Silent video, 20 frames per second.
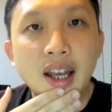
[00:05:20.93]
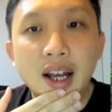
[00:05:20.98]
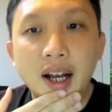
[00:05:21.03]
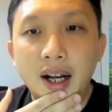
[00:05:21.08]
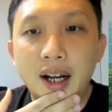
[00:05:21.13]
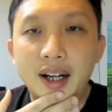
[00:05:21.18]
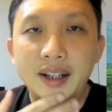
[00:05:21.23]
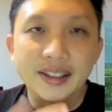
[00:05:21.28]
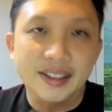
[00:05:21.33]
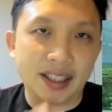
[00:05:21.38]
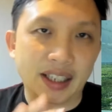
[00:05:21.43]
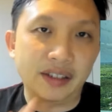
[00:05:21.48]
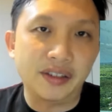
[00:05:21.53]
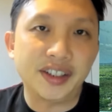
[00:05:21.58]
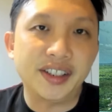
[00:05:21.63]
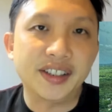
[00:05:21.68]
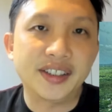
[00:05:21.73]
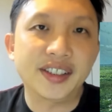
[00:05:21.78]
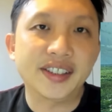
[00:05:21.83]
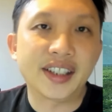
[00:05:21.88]
Iskandar
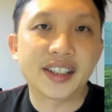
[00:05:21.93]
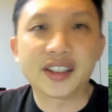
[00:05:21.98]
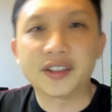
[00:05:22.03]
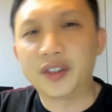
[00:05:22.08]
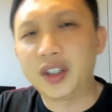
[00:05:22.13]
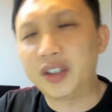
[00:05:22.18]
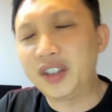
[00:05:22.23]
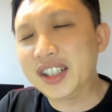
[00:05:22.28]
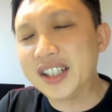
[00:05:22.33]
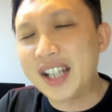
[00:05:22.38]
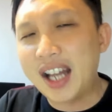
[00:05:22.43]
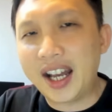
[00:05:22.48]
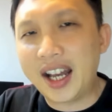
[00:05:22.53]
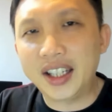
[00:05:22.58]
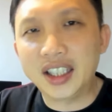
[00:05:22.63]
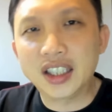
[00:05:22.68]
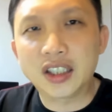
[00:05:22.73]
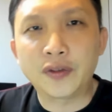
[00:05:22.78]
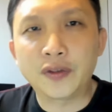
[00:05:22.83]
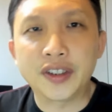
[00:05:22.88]
Residences has a very
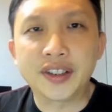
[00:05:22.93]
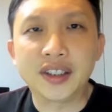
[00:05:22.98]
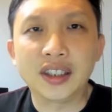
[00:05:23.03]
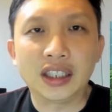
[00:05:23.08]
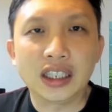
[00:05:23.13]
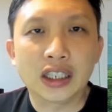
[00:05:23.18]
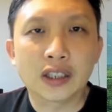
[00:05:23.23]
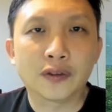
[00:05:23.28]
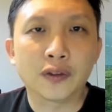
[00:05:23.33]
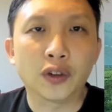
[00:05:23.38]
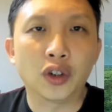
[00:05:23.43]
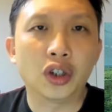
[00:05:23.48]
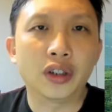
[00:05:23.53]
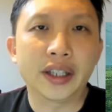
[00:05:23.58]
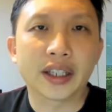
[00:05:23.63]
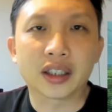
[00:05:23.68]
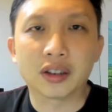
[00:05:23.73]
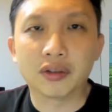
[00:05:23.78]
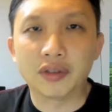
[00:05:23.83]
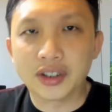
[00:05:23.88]
nice facilities floor,
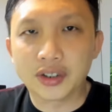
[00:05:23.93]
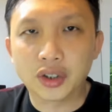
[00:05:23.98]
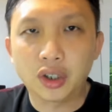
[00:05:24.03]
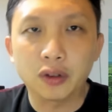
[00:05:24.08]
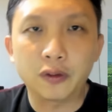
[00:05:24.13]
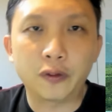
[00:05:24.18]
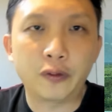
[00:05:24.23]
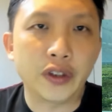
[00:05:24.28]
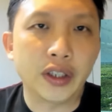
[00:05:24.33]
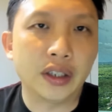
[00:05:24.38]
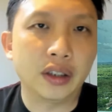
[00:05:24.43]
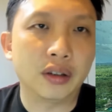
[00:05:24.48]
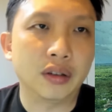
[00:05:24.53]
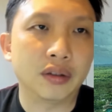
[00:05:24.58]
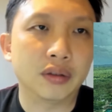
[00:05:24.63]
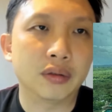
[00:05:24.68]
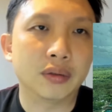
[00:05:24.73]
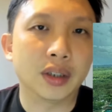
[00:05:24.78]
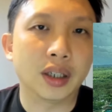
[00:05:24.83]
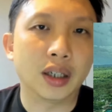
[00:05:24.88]
like a resort
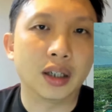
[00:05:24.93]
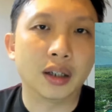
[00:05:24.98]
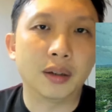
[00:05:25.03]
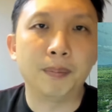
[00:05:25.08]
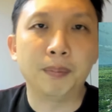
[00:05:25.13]
feel,